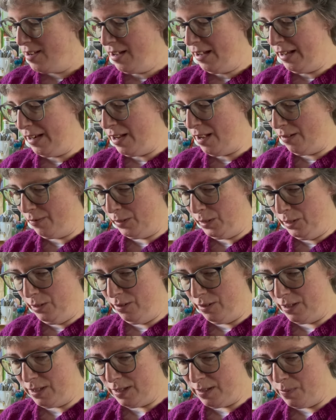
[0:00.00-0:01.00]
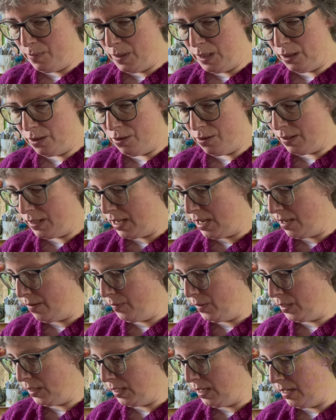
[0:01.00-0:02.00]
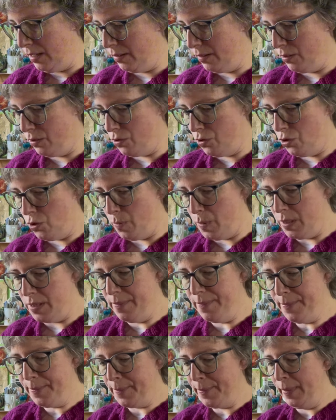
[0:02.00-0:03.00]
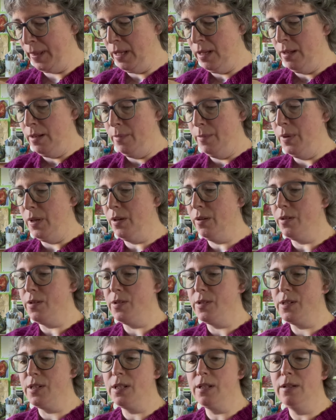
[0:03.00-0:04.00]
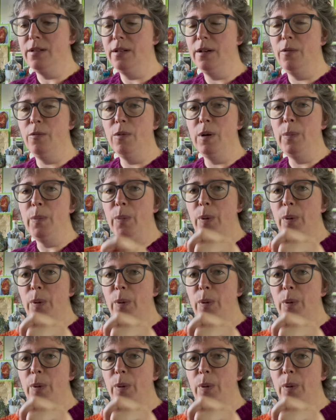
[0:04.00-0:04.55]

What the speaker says: and have a look and make sure that I haven't done anything stupid. Because at one